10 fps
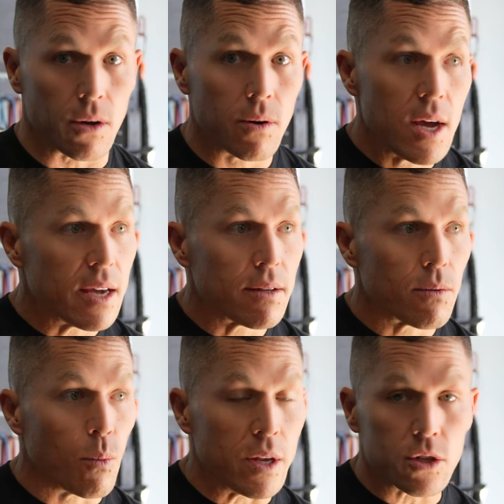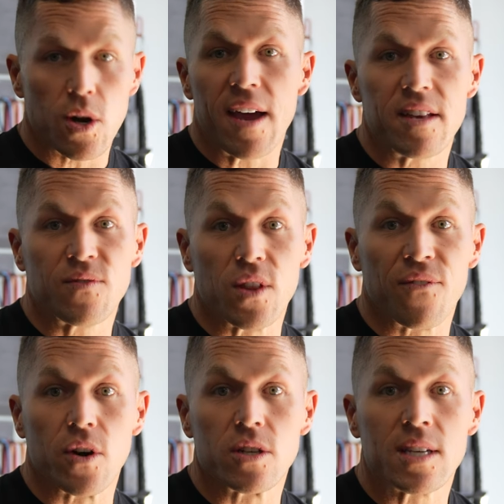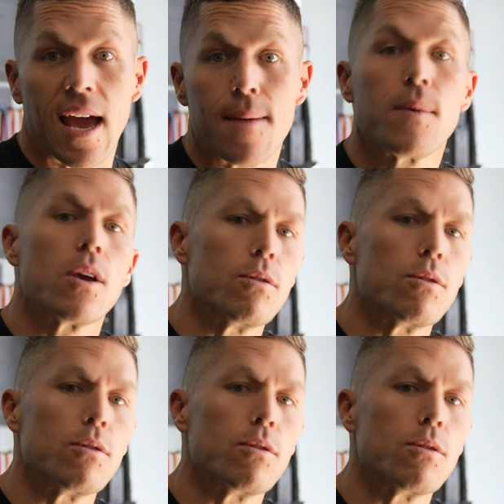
So when you try this for the first time,